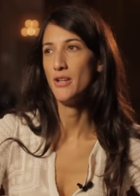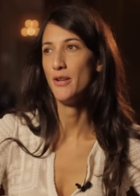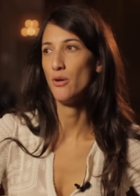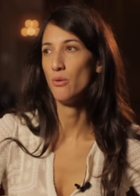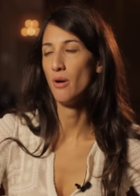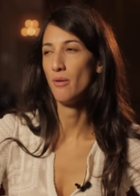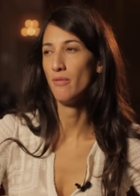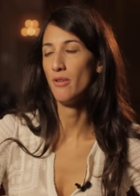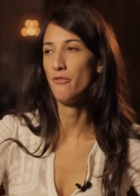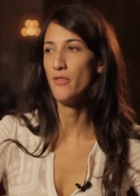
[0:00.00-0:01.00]
you know, a,
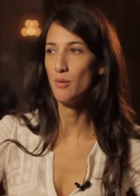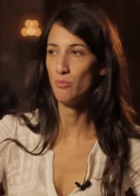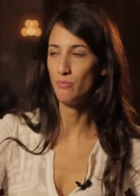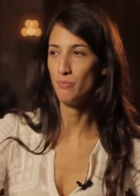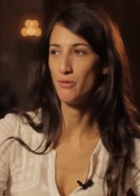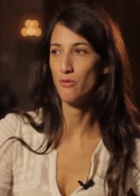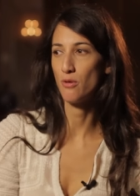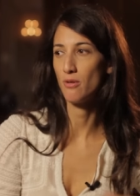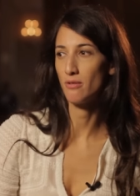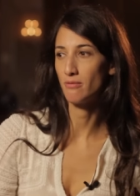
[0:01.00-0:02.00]
a, film
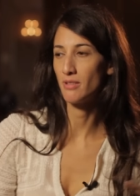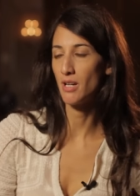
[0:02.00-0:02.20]
before